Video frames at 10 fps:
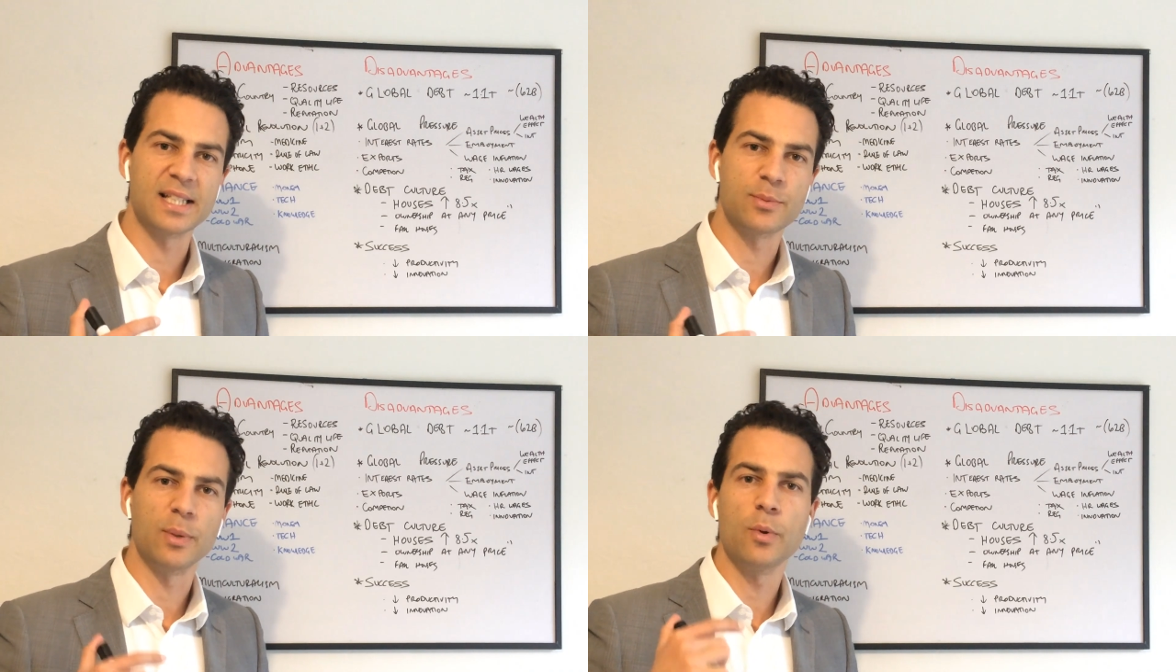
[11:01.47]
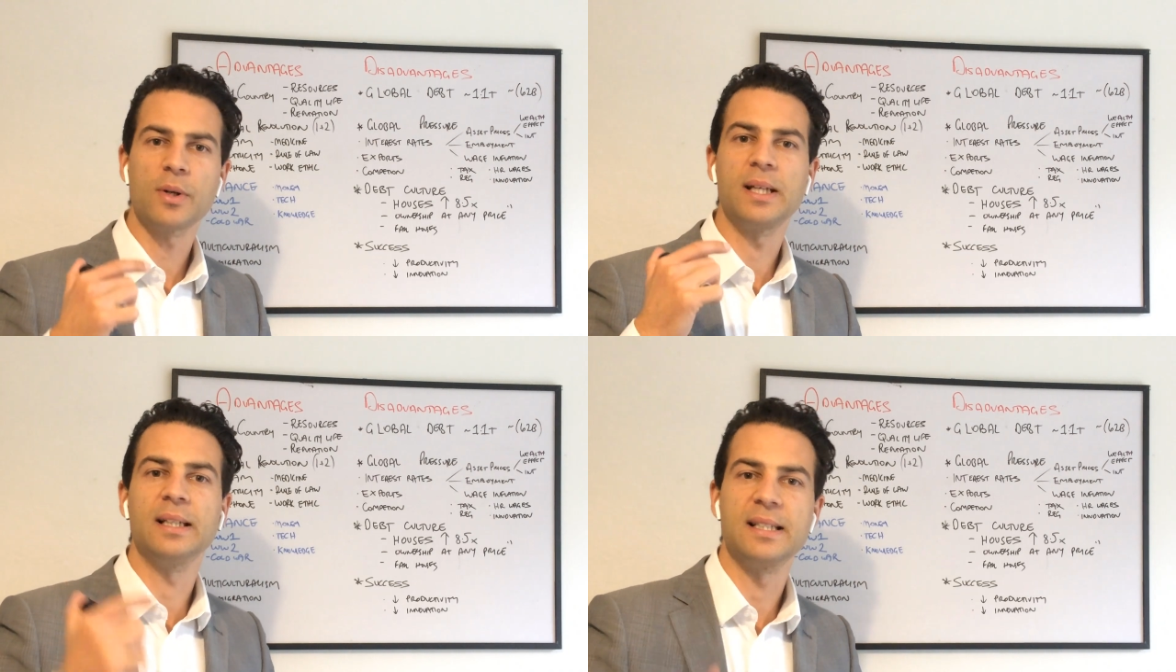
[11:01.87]
less, we're
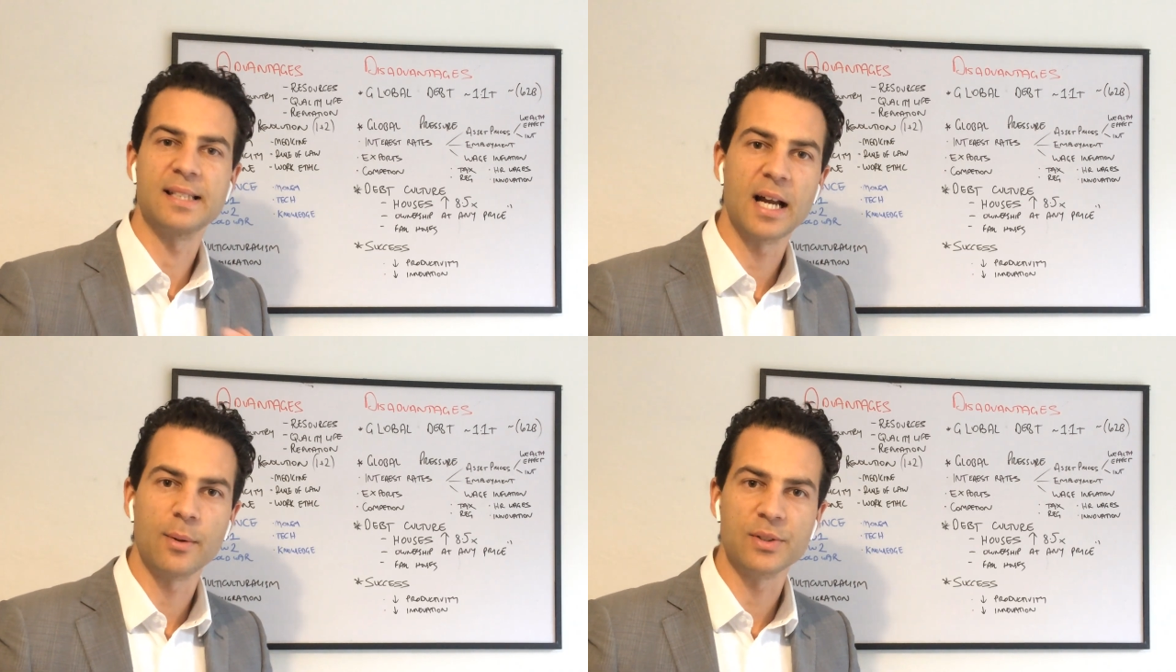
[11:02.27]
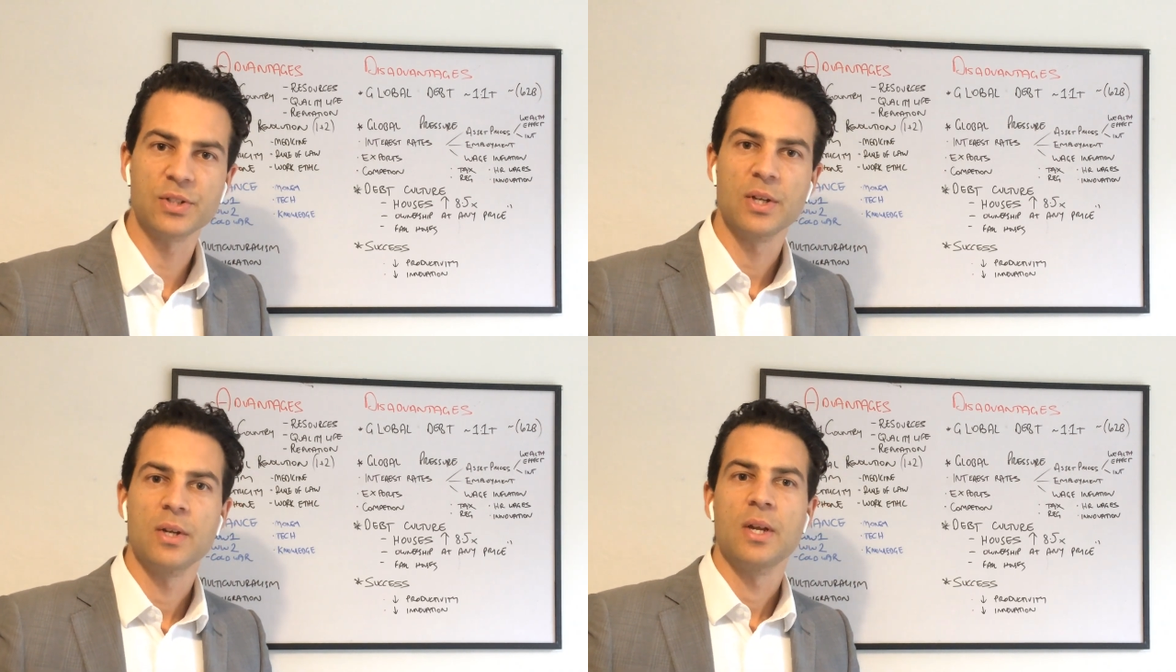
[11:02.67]
working less
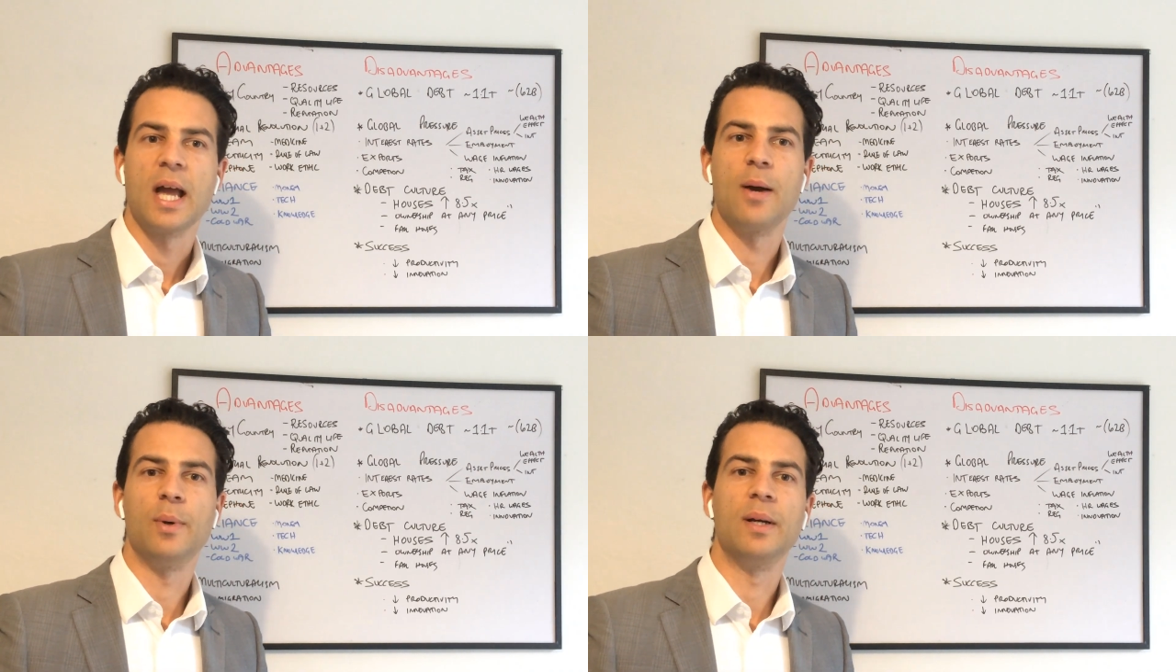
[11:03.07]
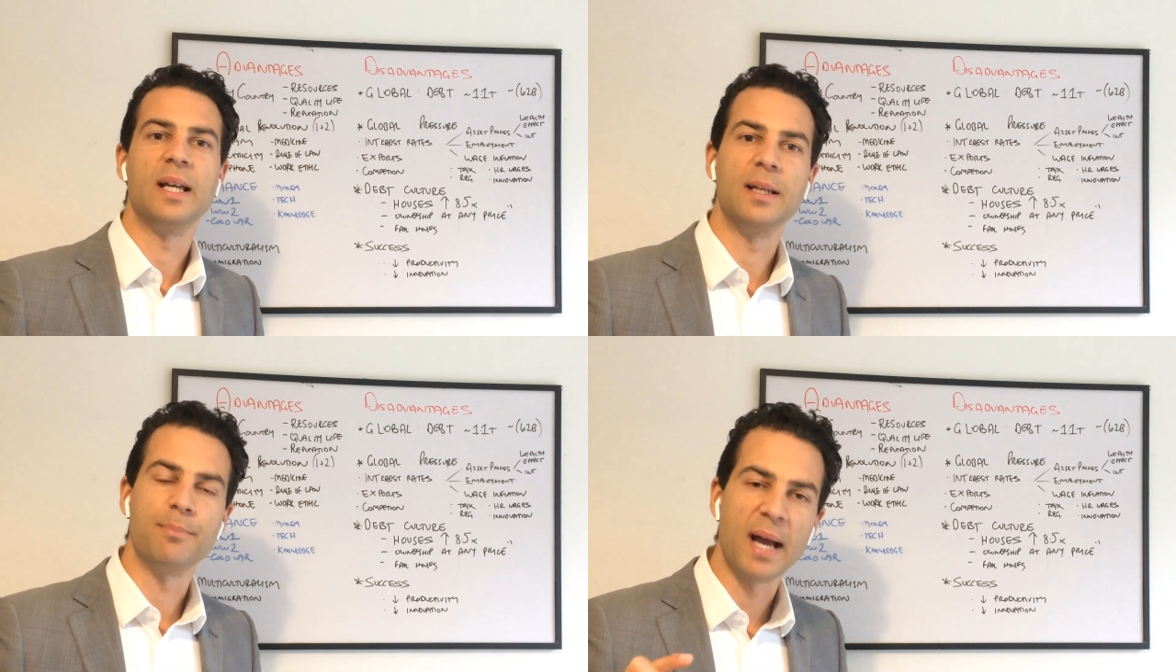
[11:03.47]
hours, and we're
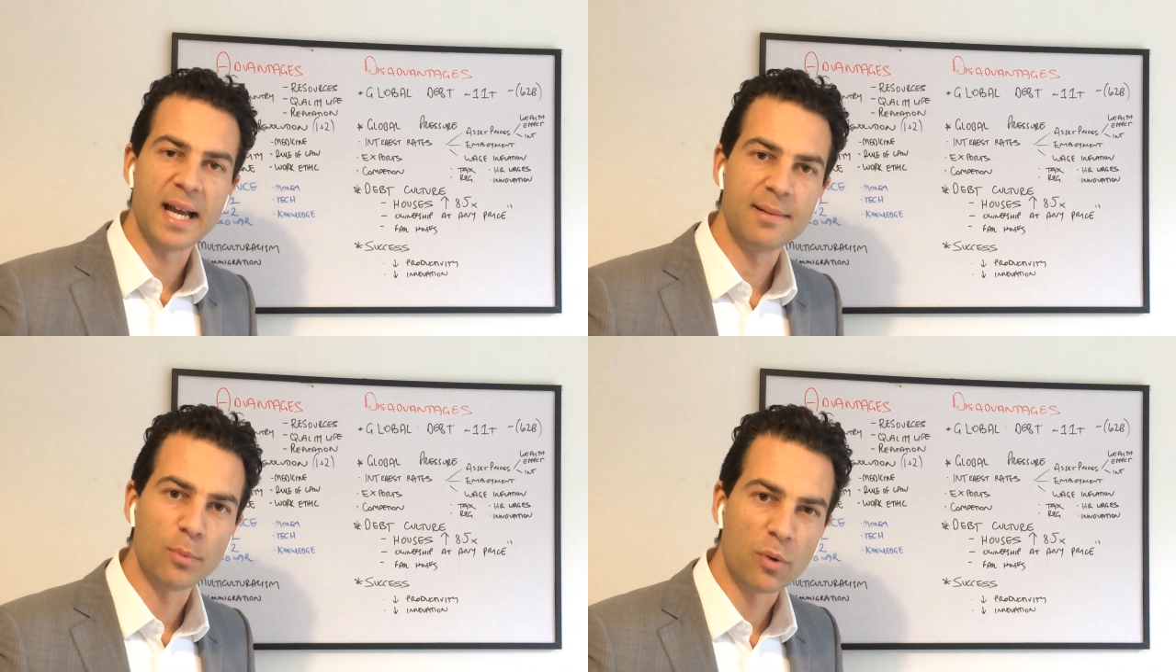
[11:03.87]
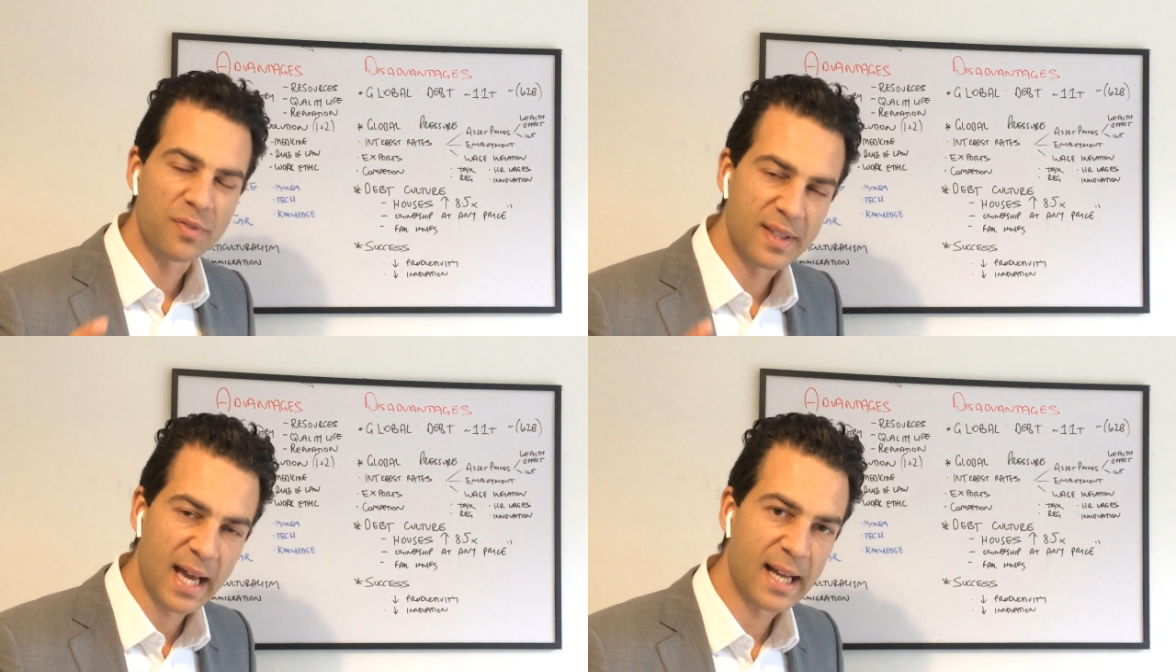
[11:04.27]
getting paid more
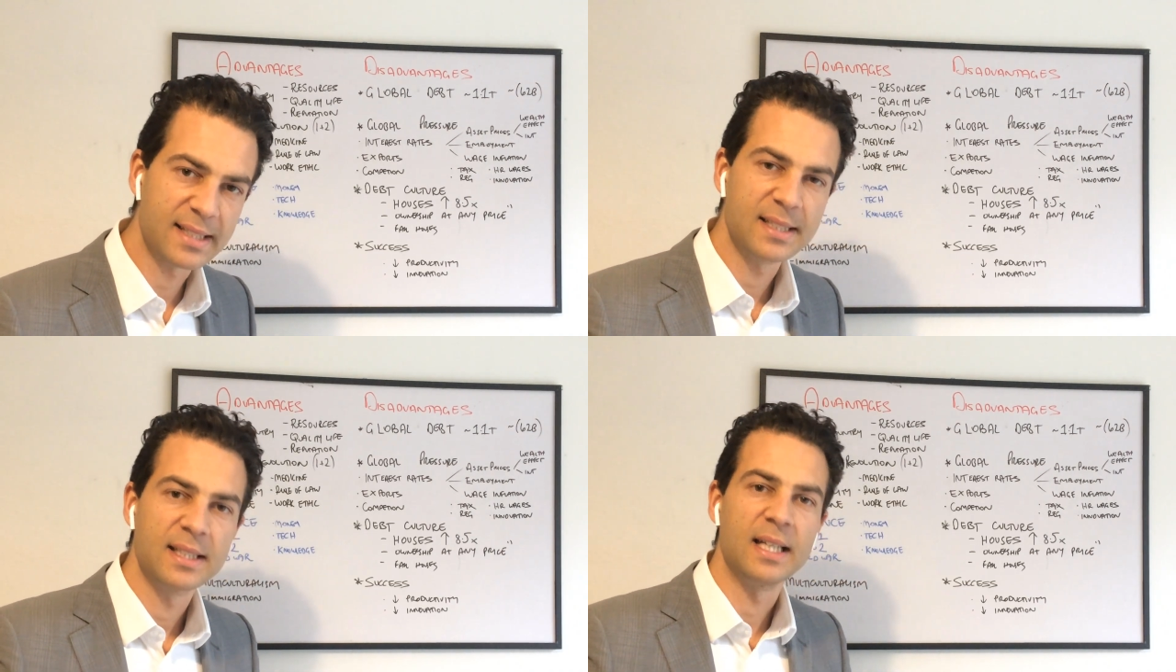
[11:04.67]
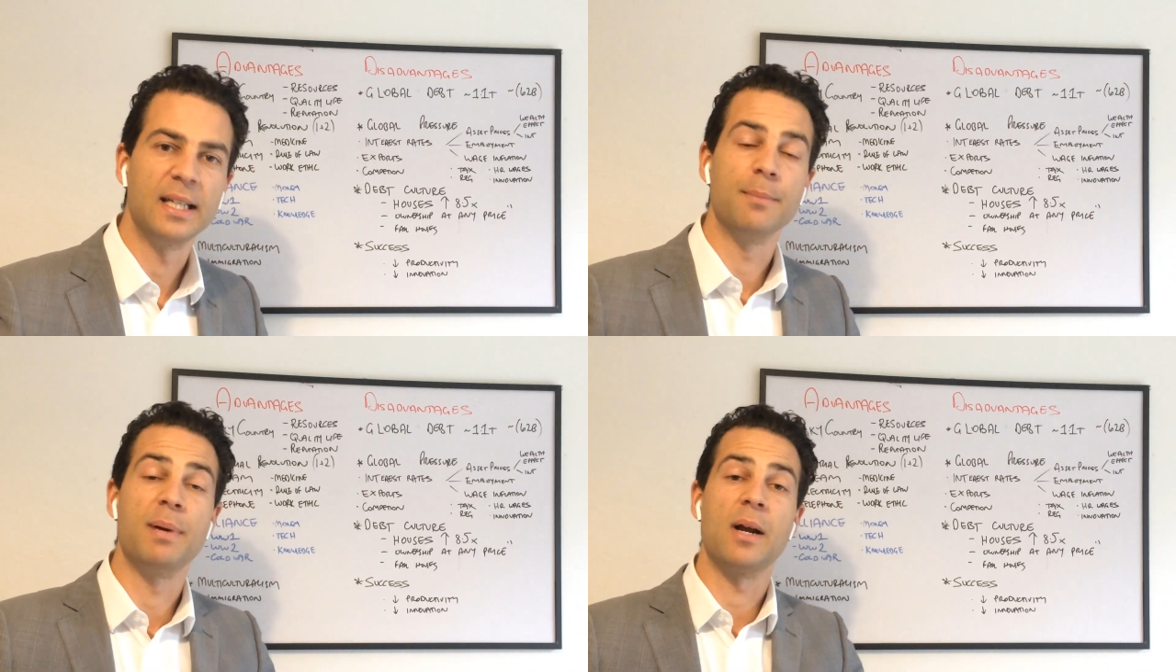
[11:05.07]
for that
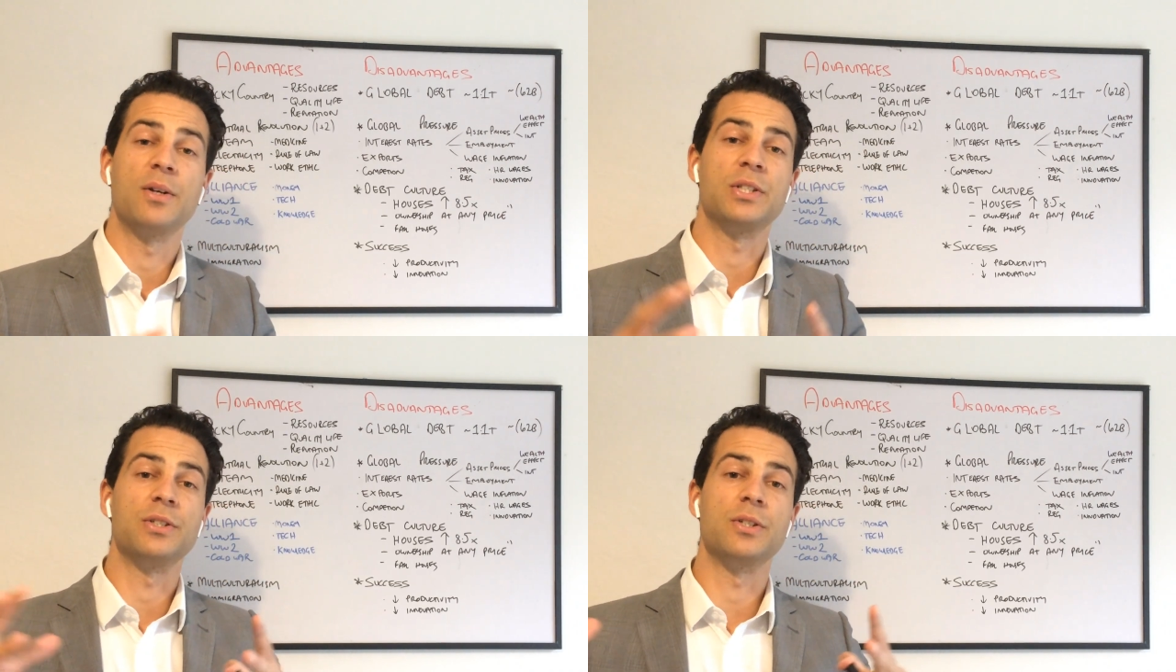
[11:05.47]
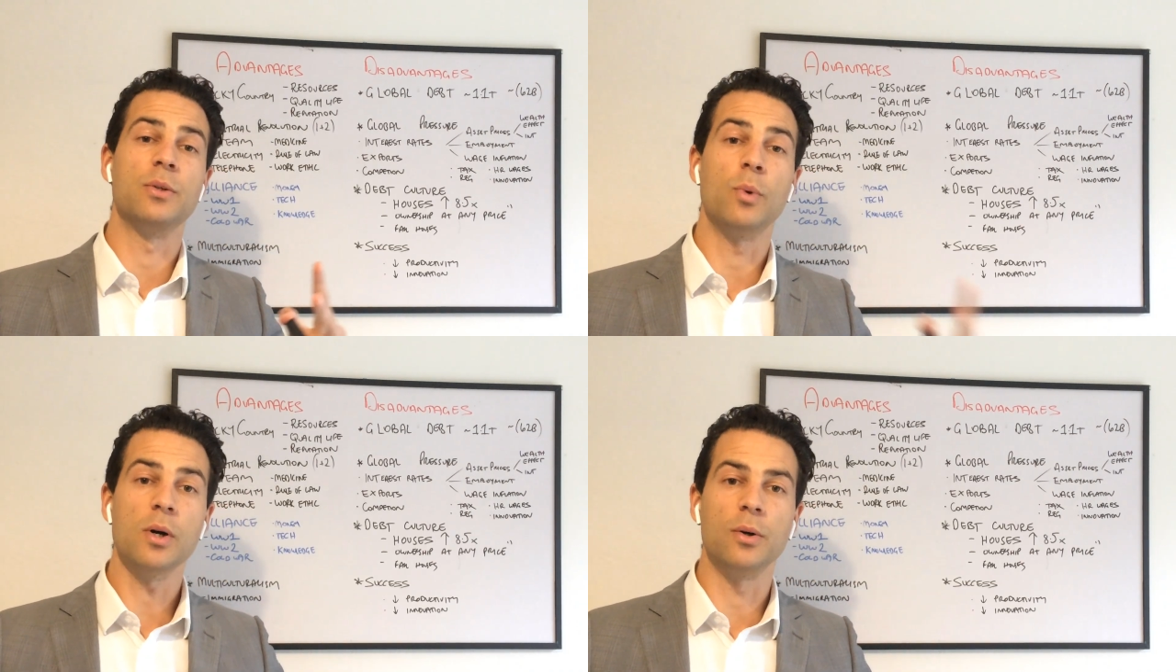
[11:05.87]
in comparison to
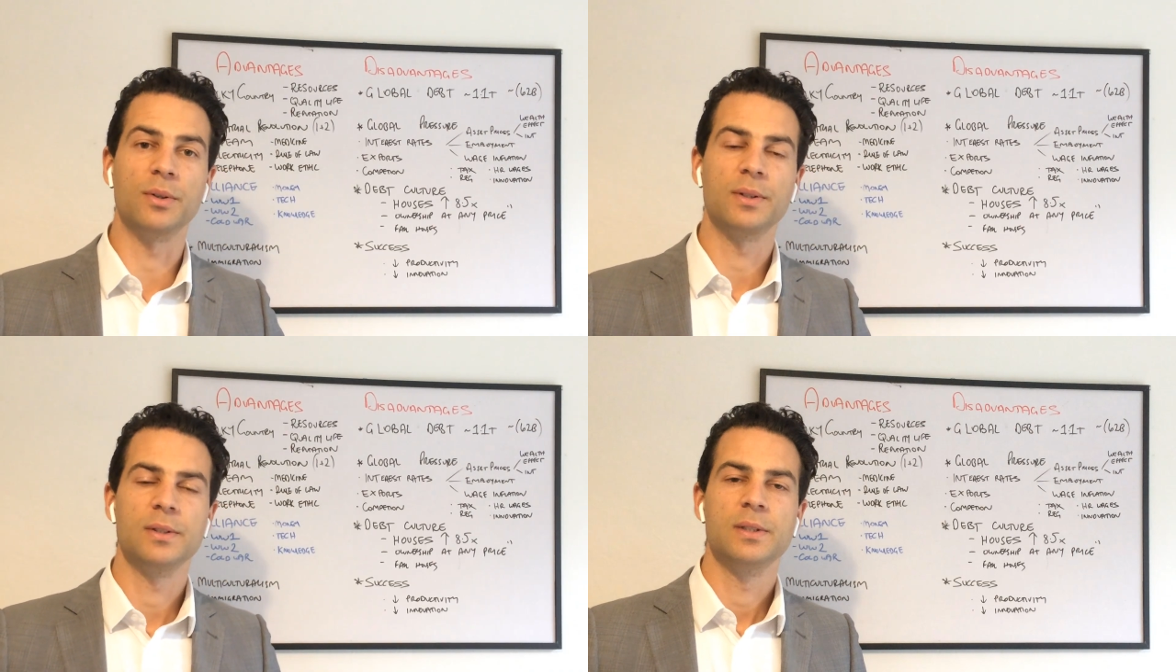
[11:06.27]
the world.